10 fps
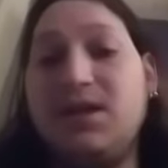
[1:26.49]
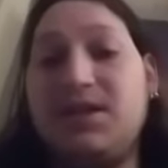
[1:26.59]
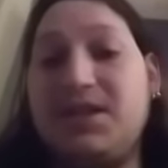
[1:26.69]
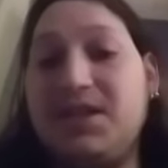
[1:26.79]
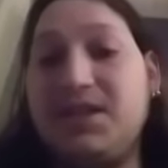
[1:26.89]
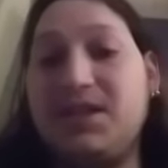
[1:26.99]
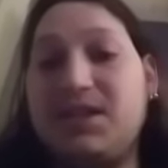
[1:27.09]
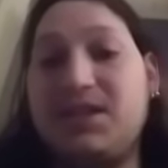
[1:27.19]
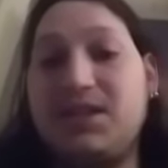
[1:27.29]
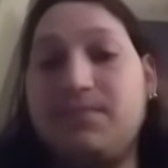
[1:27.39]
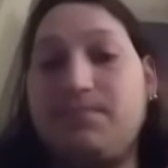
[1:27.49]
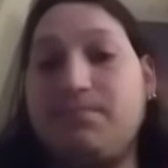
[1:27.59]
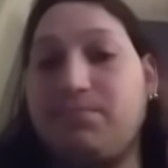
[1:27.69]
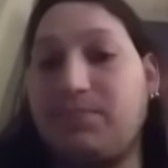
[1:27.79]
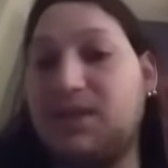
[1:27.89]
6,
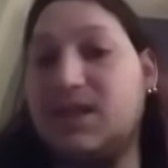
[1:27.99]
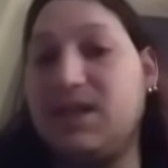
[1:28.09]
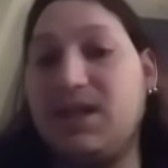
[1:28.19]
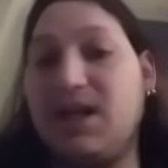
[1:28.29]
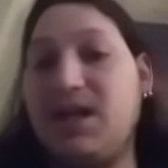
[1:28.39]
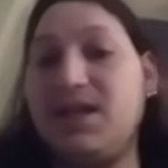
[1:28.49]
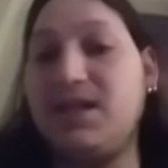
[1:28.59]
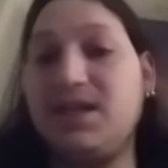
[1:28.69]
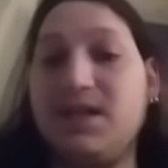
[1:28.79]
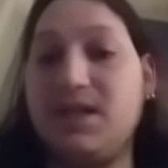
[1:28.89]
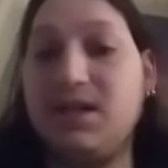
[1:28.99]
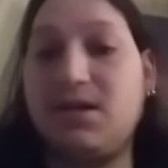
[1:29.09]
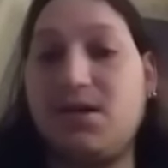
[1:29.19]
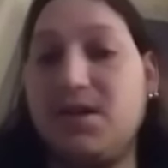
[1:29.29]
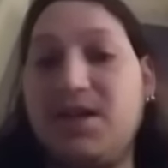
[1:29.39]
and 8.
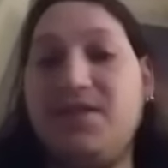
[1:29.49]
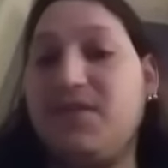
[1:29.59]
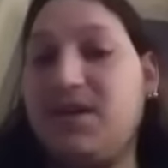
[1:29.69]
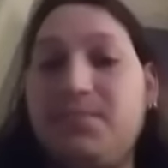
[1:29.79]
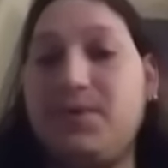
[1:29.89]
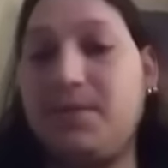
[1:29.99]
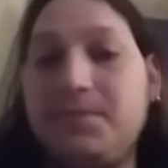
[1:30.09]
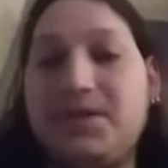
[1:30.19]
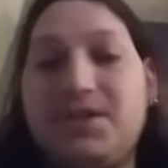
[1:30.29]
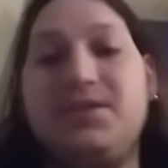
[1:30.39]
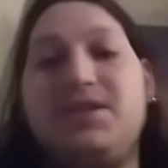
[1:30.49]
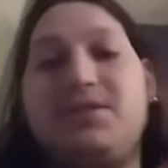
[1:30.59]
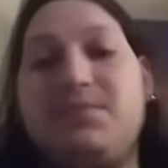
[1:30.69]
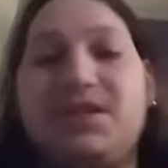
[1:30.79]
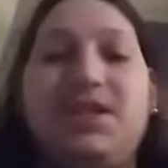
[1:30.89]
All the even number episodes
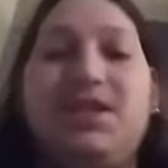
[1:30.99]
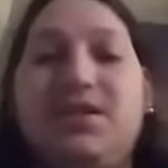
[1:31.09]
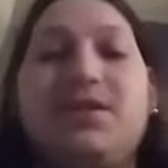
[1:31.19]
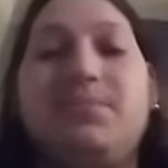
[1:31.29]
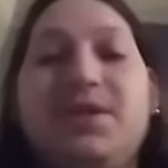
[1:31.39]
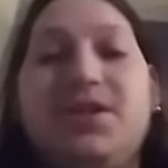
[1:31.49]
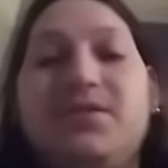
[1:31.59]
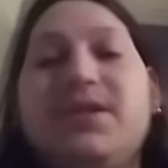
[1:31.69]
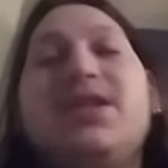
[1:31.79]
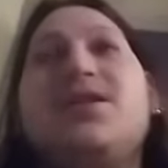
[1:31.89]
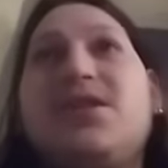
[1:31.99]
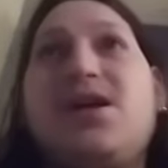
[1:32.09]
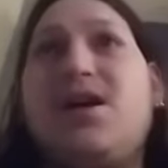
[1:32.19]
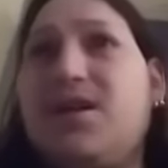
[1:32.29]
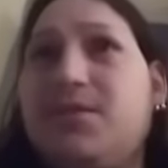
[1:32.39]
is what he's going to be doing, and all the
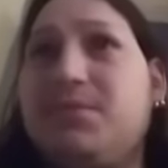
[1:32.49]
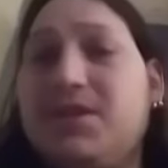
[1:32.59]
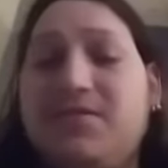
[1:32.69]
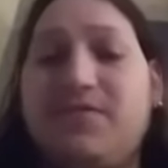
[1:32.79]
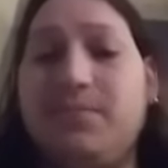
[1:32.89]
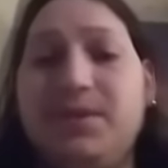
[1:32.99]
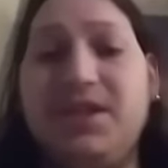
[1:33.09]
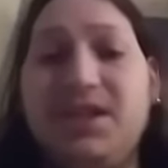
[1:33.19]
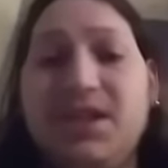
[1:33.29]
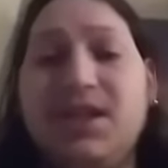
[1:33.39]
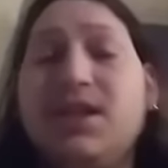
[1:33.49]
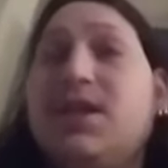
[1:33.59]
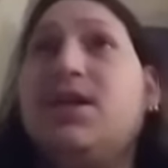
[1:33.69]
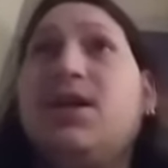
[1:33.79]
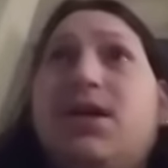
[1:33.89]
odd numbers is for me.
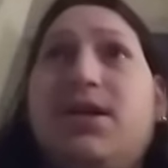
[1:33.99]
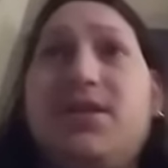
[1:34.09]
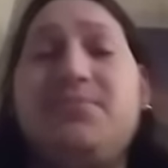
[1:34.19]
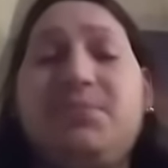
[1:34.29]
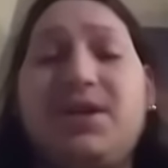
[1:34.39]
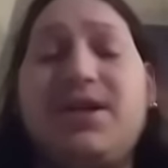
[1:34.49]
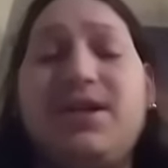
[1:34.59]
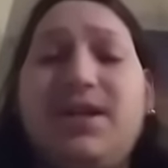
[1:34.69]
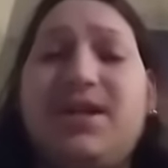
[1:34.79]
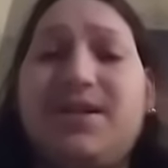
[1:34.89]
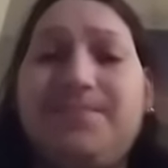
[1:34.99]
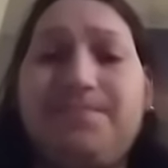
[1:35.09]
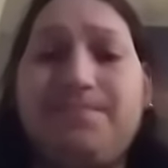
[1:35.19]
Um, but, uh, yeah.